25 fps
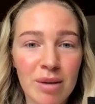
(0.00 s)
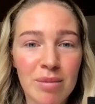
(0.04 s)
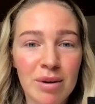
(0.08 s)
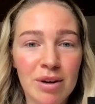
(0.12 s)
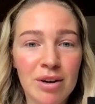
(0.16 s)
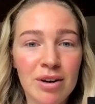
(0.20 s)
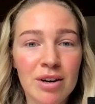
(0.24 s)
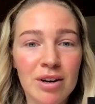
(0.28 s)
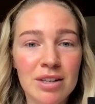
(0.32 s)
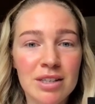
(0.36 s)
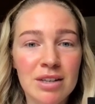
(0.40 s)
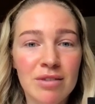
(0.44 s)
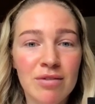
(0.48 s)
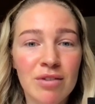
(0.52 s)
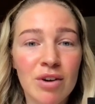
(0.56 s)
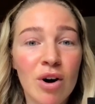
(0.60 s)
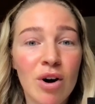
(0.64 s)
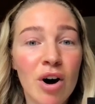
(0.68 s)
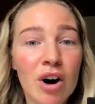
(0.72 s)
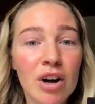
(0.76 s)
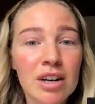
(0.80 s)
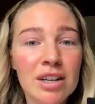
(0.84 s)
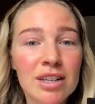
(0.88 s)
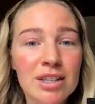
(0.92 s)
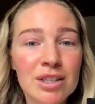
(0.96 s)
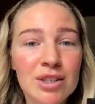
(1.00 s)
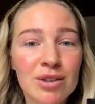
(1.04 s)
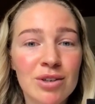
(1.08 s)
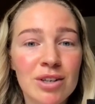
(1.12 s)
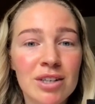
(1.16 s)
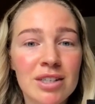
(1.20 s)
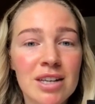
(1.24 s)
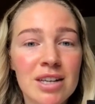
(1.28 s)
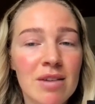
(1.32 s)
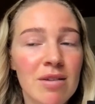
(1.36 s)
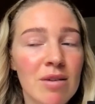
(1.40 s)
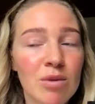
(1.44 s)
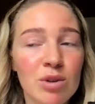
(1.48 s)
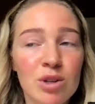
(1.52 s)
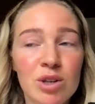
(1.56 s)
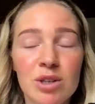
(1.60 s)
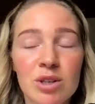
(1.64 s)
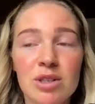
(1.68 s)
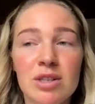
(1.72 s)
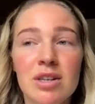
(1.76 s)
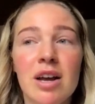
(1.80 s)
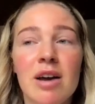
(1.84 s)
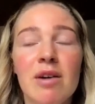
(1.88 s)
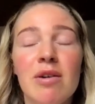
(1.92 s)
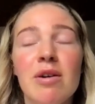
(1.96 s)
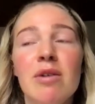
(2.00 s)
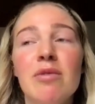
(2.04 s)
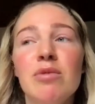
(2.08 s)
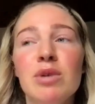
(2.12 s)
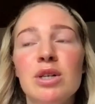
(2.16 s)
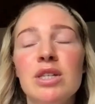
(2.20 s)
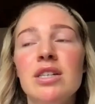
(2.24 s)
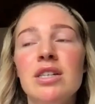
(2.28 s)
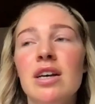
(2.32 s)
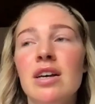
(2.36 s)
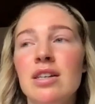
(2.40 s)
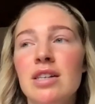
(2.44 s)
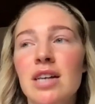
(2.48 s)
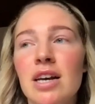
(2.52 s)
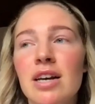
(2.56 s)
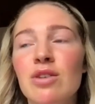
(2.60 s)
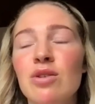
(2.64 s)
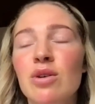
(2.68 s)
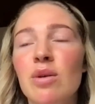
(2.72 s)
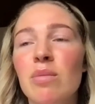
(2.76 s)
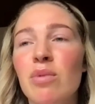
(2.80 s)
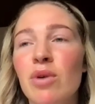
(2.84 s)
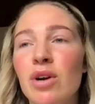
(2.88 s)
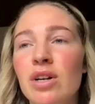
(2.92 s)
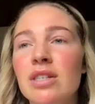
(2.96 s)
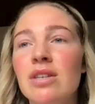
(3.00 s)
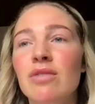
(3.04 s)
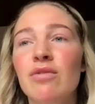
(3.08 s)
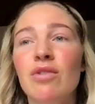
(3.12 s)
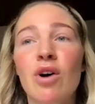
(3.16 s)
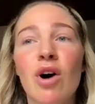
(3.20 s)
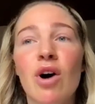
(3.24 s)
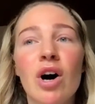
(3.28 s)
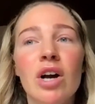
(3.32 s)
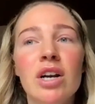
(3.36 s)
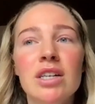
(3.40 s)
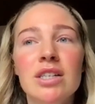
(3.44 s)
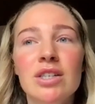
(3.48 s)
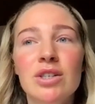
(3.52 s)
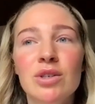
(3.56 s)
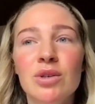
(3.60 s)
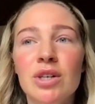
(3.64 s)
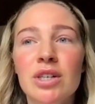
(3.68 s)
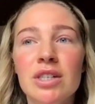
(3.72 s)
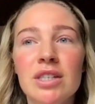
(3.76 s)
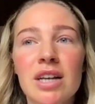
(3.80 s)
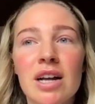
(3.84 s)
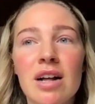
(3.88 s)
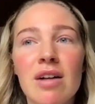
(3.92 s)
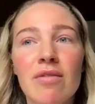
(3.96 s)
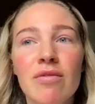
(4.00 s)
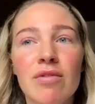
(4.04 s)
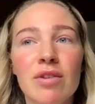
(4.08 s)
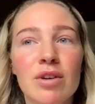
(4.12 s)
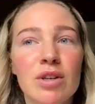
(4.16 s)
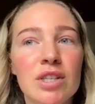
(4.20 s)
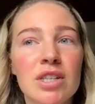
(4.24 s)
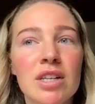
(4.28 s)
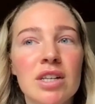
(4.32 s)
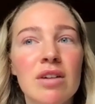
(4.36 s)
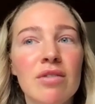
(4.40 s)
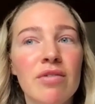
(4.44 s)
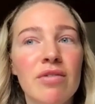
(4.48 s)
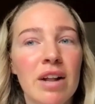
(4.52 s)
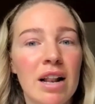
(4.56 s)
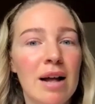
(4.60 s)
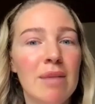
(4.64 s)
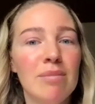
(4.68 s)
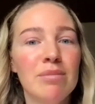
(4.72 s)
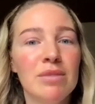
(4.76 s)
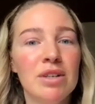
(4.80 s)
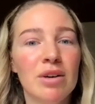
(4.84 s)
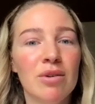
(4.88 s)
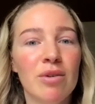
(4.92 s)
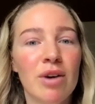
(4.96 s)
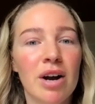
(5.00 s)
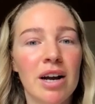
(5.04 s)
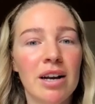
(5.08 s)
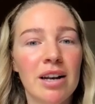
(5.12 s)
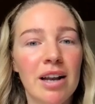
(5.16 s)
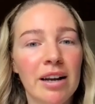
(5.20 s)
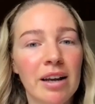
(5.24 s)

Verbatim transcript: Because if you're honest to yourself, I would, just, I would say to a person, if you're honest to yourself, you still feel empty, right?